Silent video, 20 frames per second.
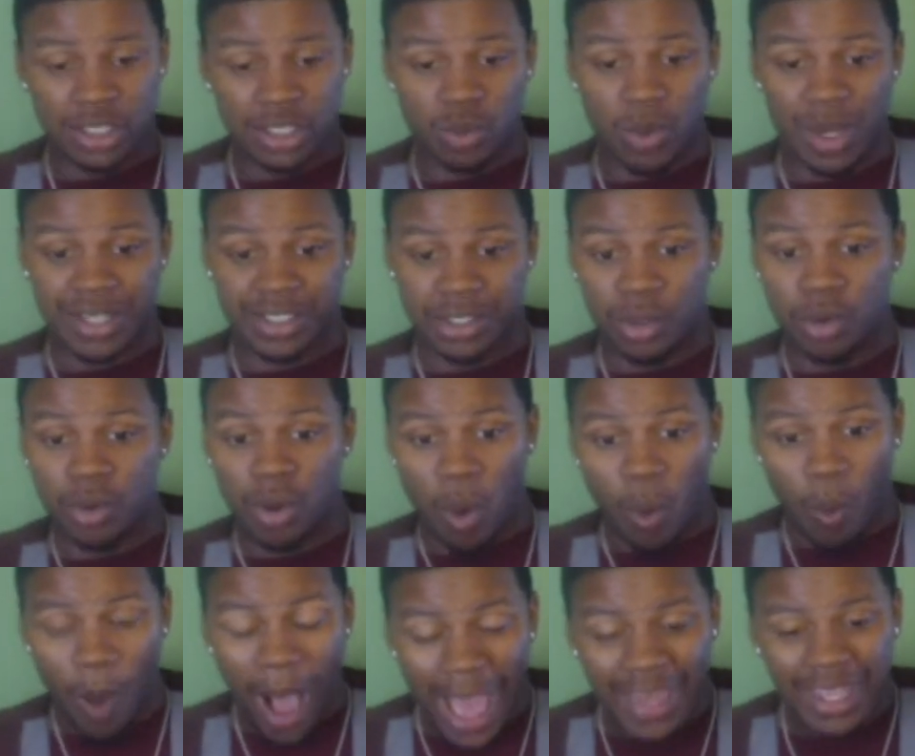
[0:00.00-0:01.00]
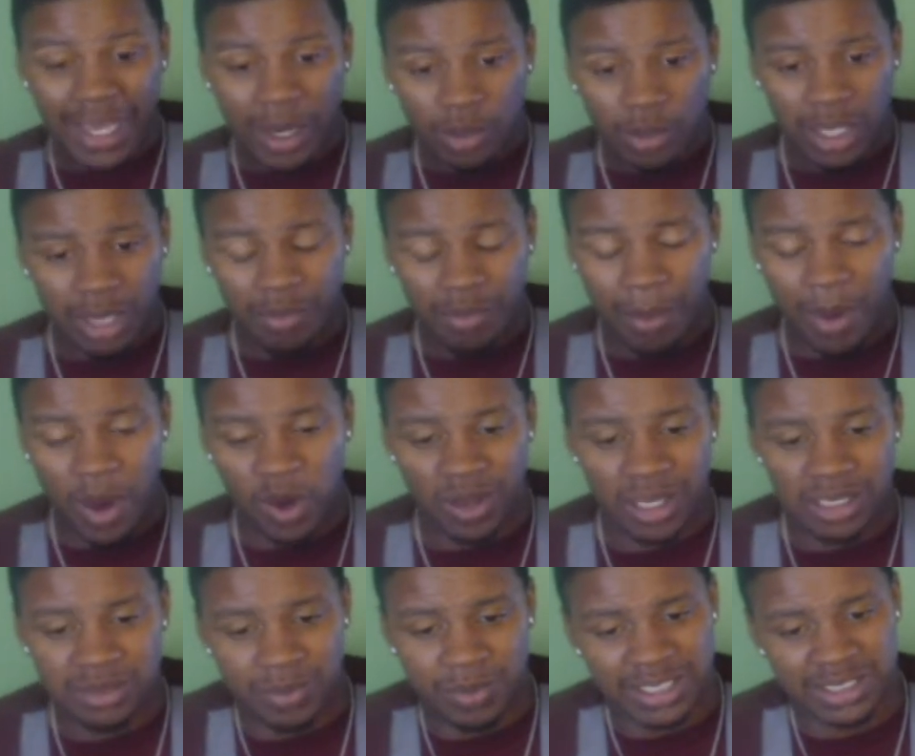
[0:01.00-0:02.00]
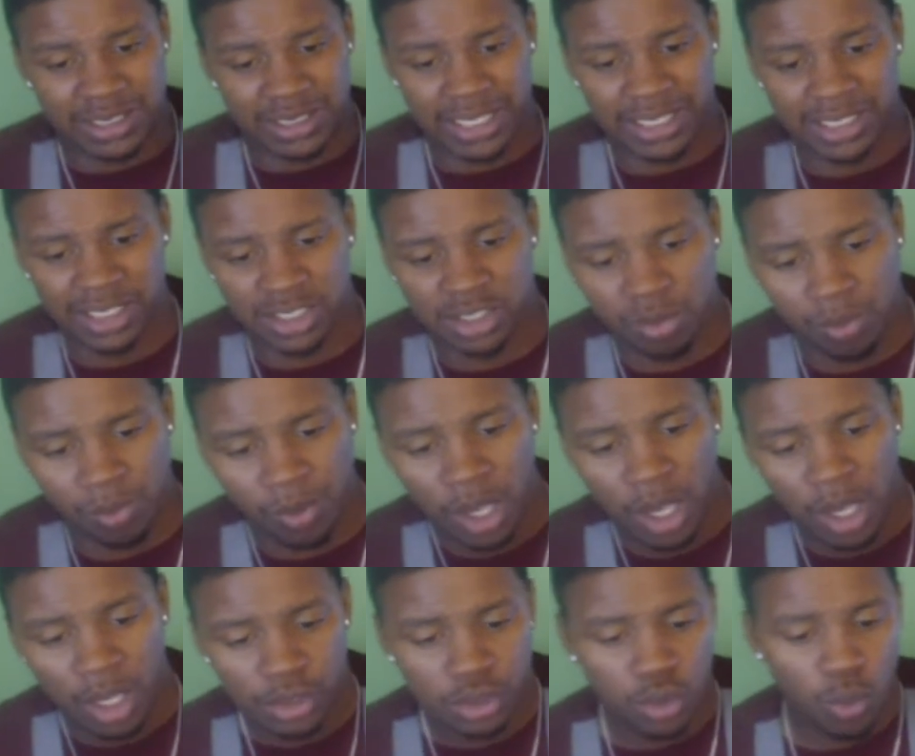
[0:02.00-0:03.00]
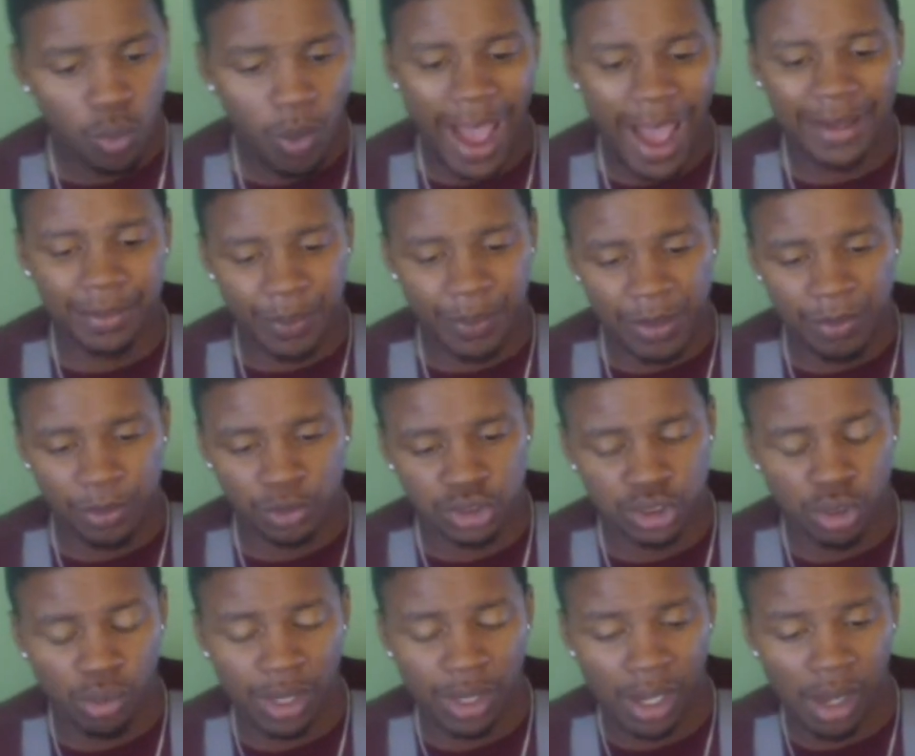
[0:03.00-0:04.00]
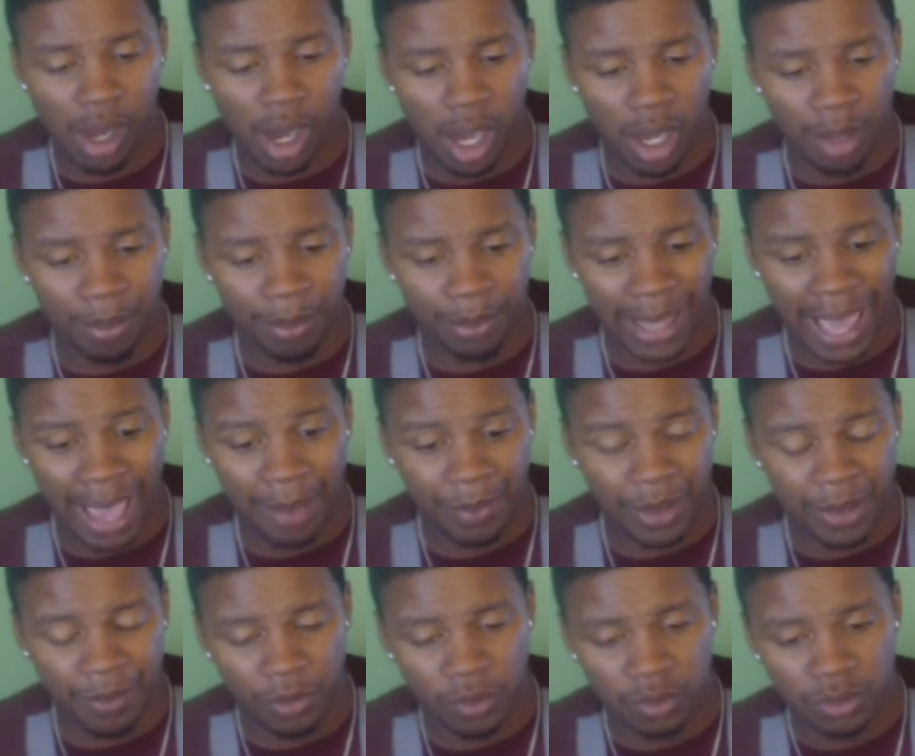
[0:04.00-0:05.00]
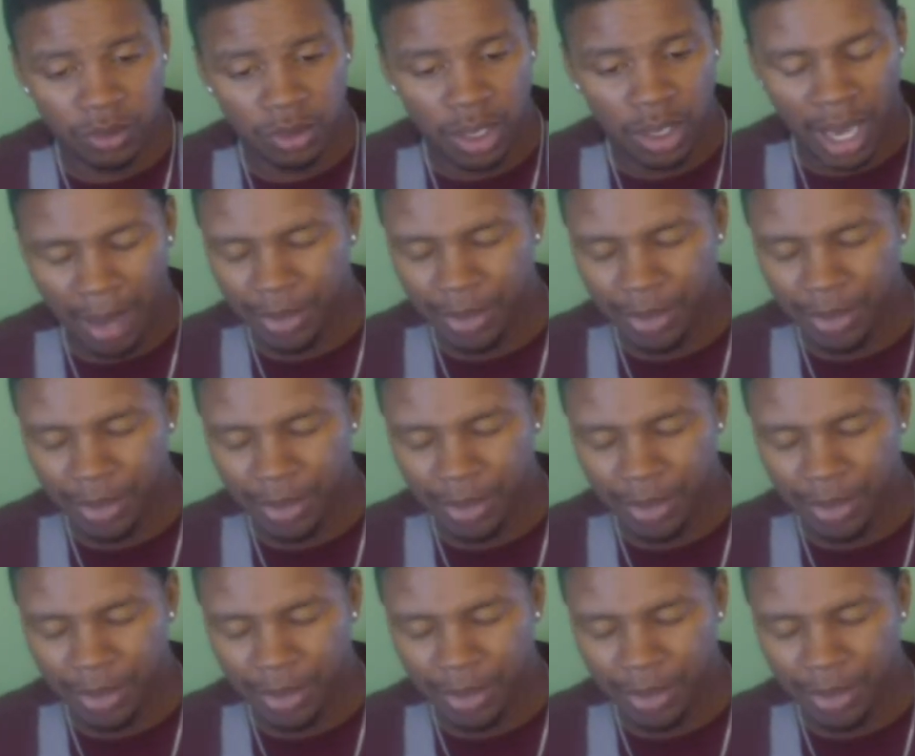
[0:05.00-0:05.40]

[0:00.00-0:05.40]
situation. You know why they don't give them as much attention to white people shooting black people?